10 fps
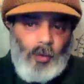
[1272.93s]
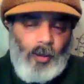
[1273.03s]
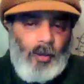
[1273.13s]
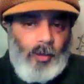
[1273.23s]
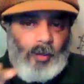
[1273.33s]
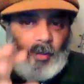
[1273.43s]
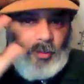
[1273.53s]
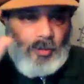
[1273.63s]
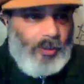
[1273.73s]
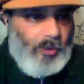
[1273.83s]
uh,
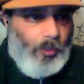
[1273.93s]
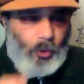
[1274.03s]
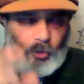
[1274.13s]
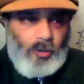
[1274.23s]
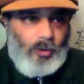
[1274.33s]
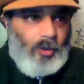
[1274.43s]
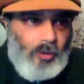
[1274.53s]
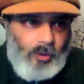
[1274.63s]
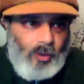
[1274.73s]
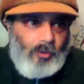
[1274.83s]
is, is important,
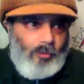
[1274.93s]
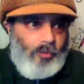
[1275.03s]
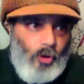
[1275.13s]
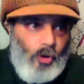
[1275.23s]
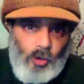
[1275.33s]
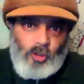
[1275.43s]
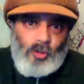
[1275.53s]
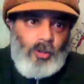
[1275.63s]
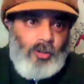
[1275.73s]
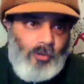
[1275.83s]
because, you know, if you've got no
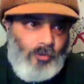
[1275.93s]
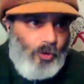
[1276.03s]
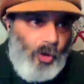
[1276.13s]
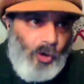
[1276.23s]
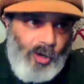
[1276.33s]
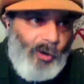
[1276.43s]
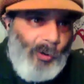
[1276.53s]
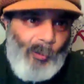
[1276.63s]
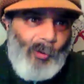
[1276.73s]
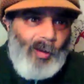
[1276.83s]
doers, if you've got
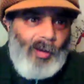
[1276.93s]
no,